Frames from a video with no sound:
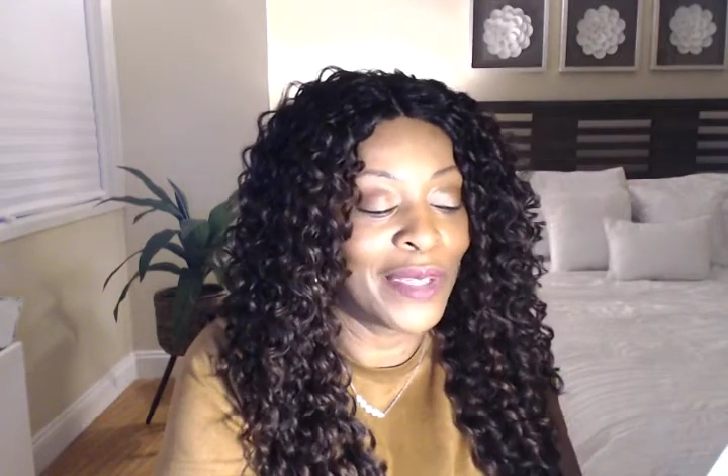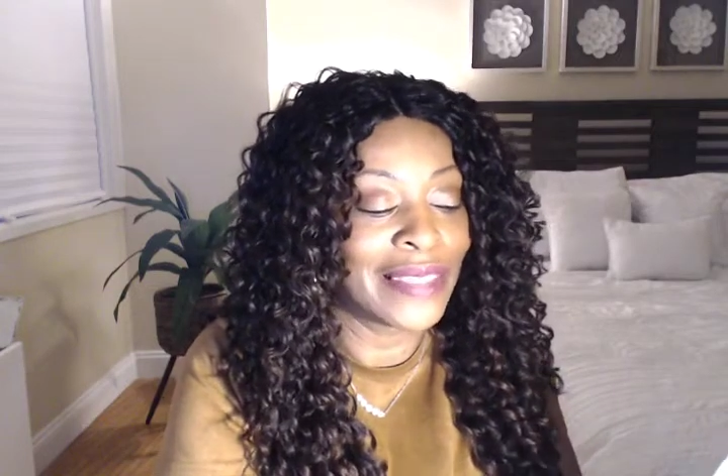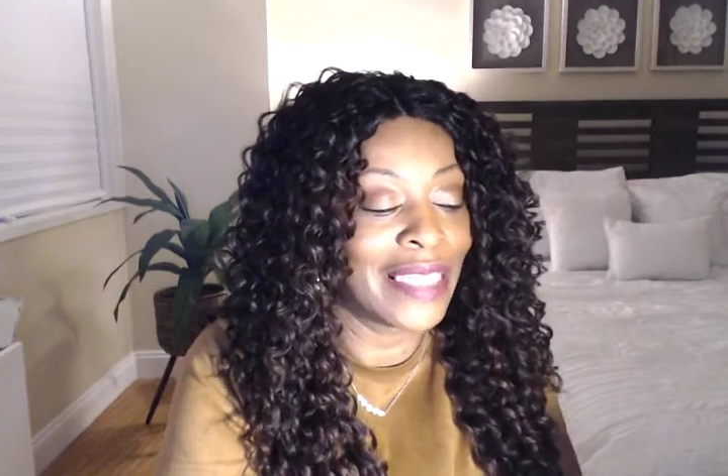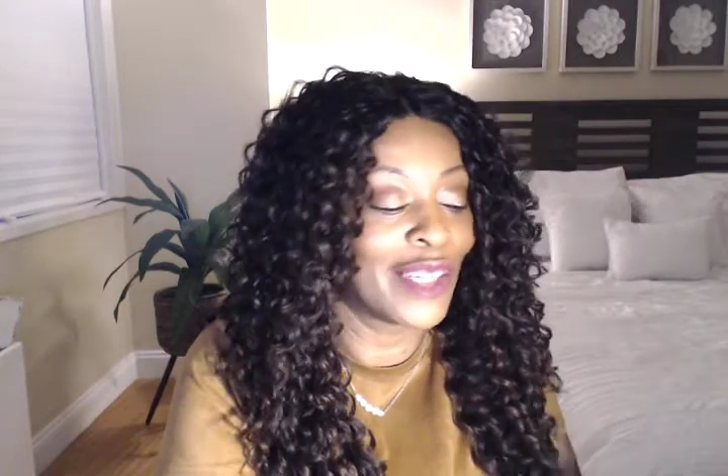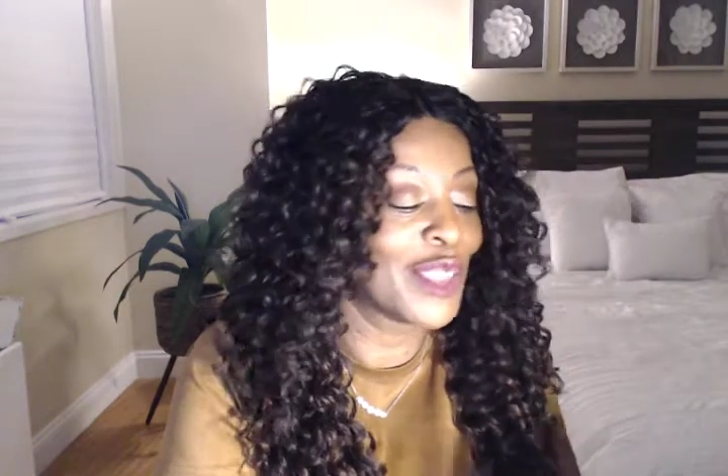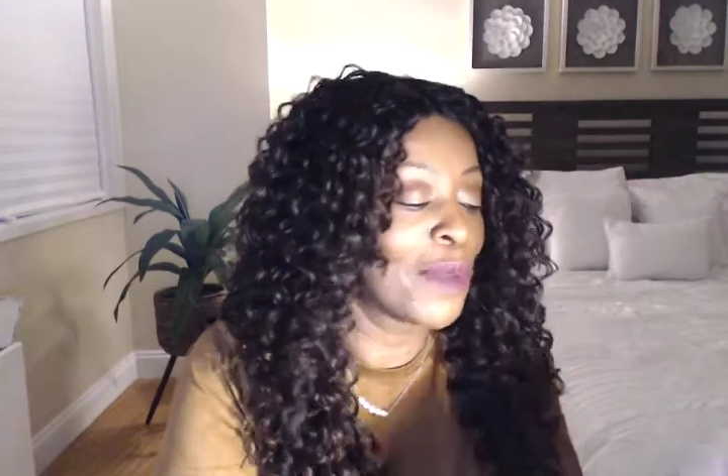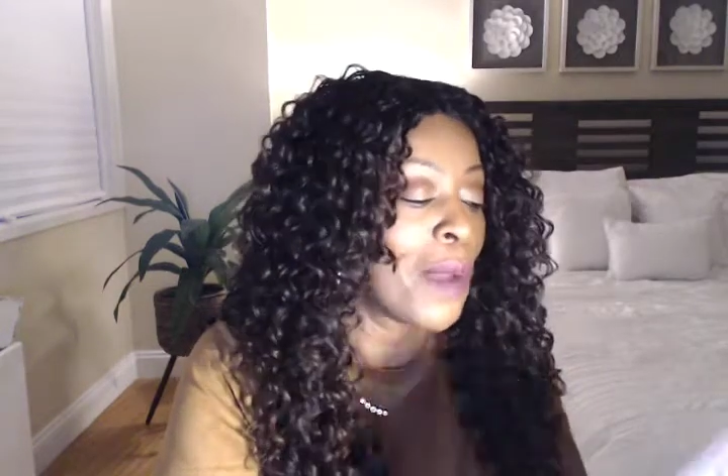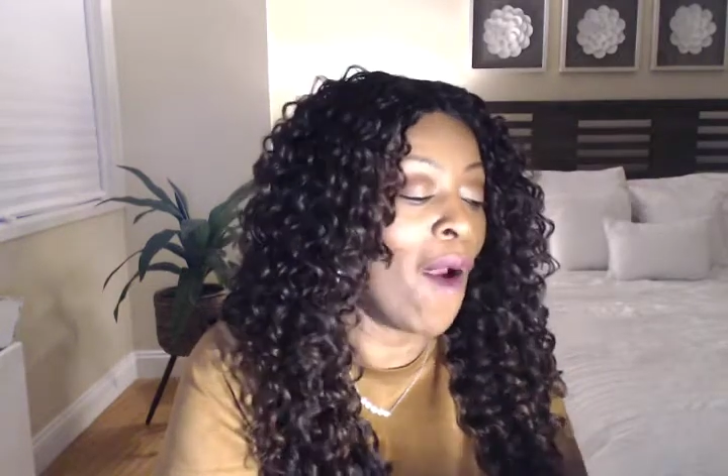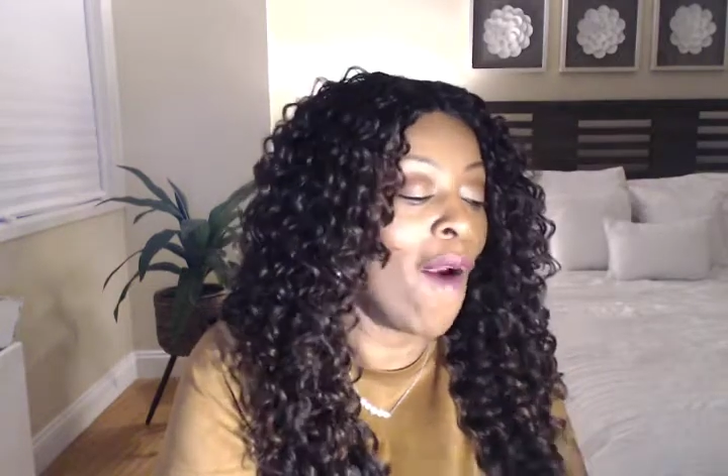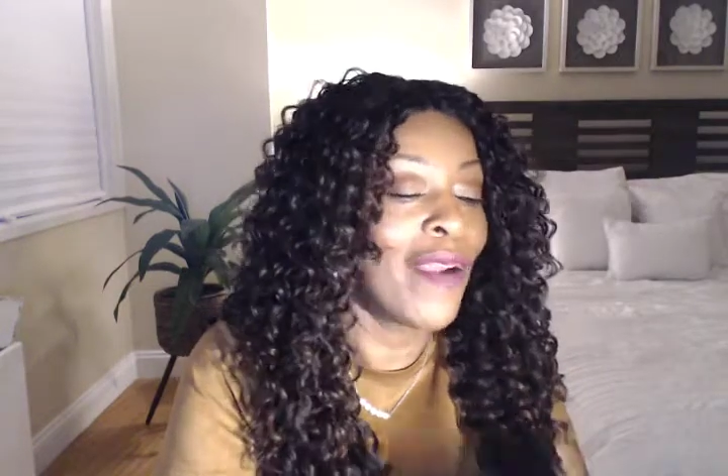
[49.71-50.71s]
and dear to my
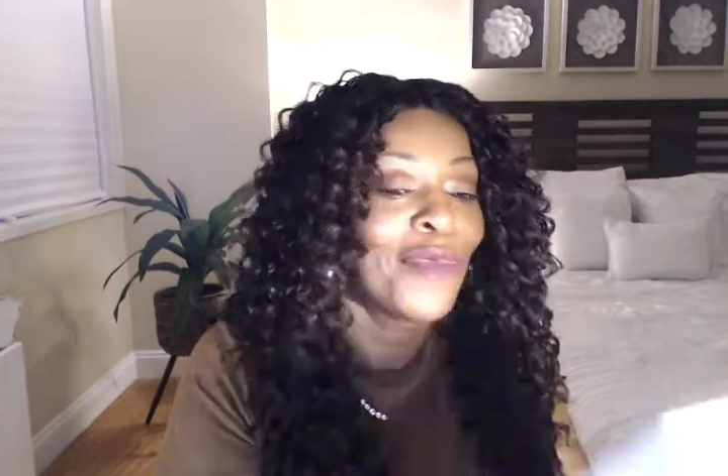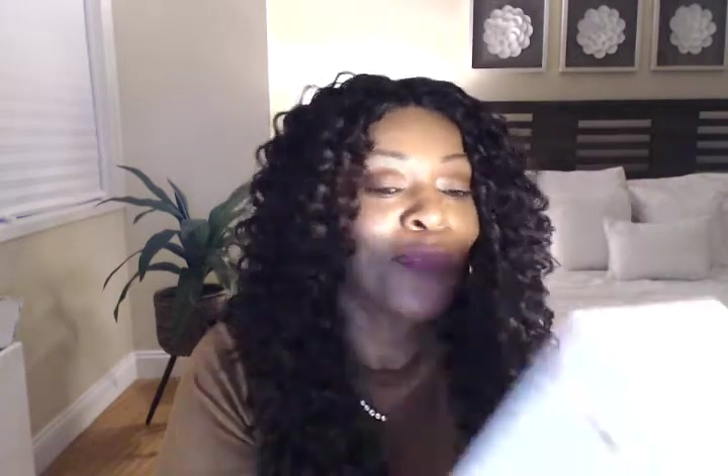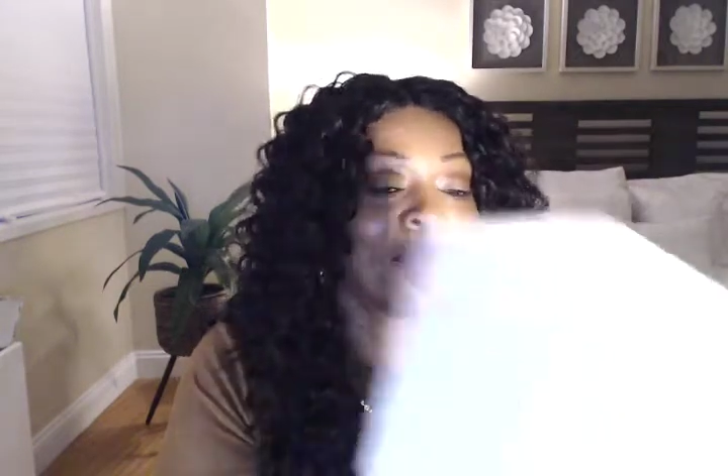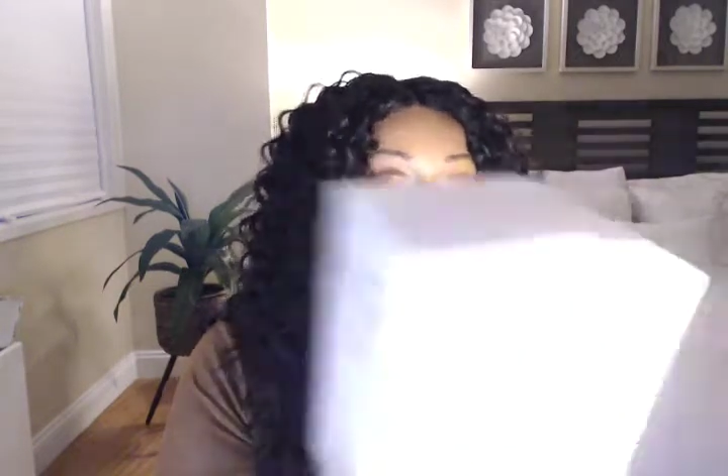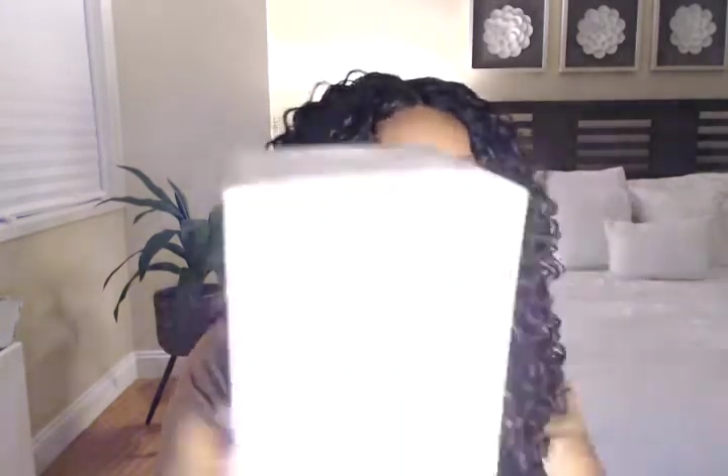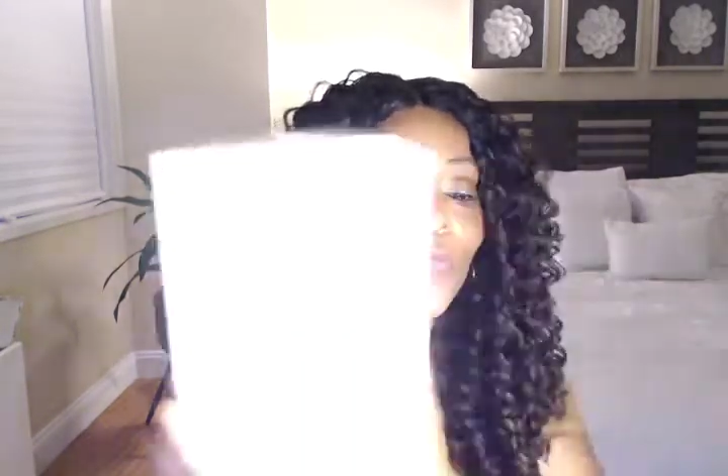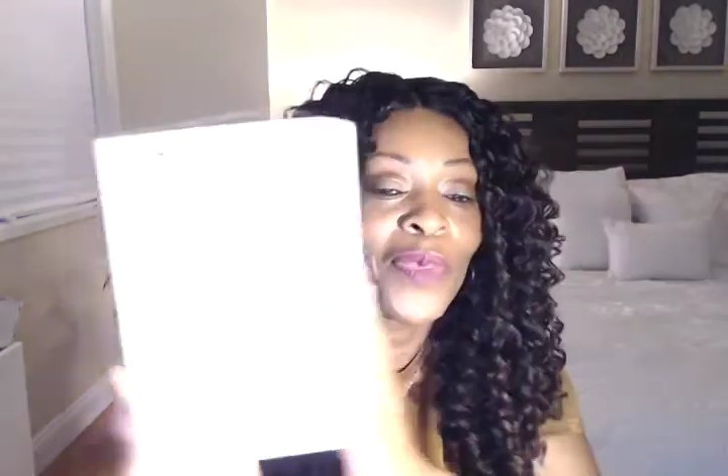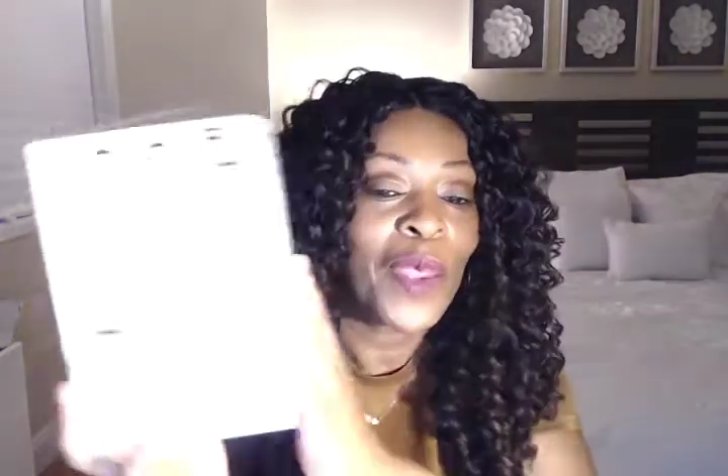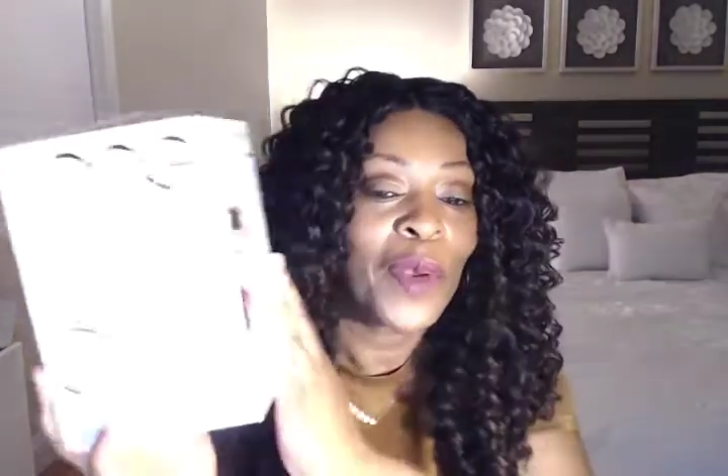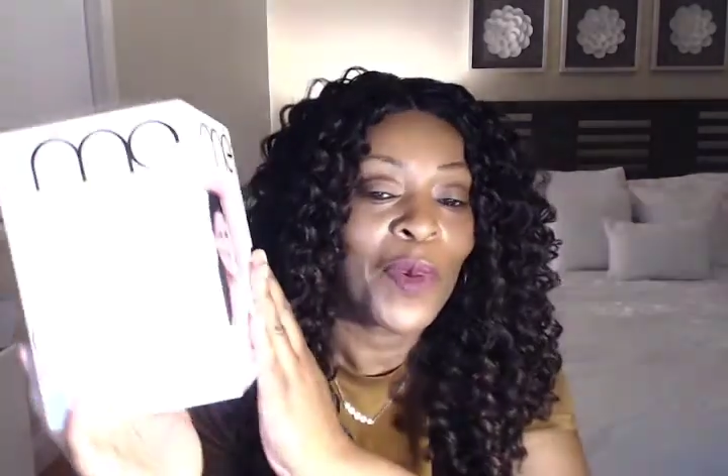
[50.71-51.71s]
heart.
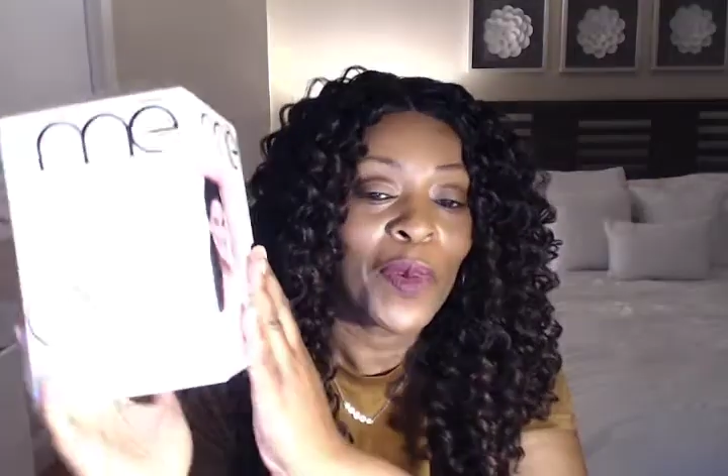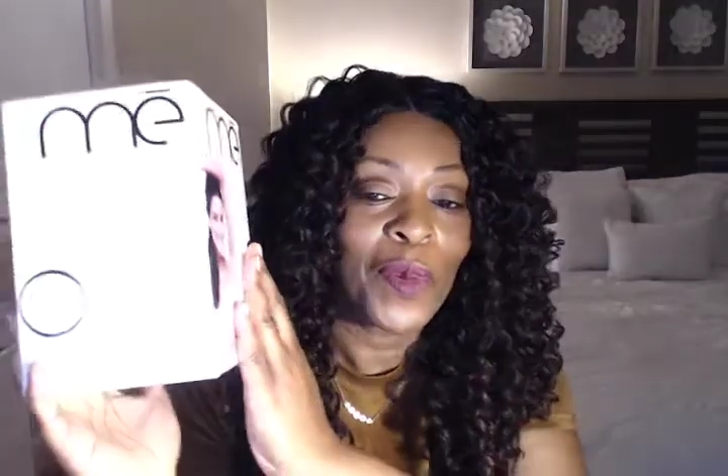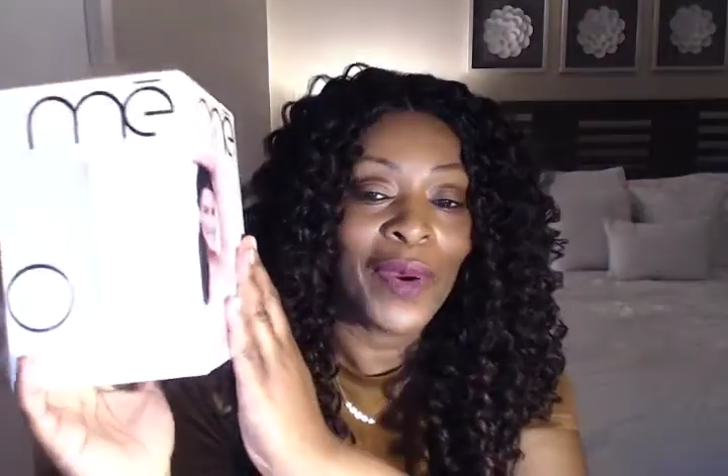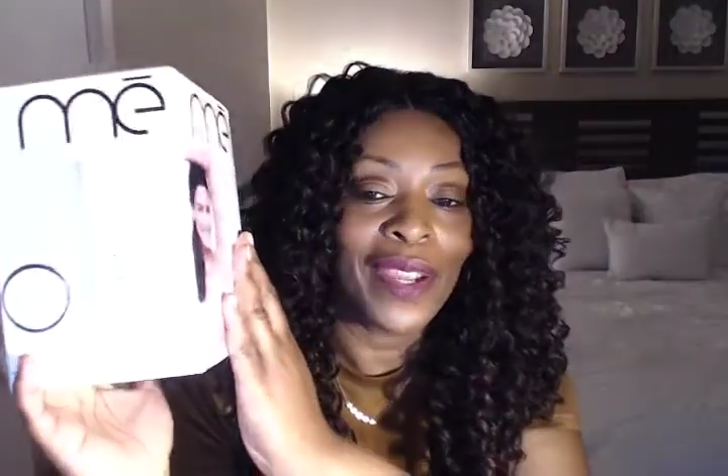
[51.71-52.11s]
We're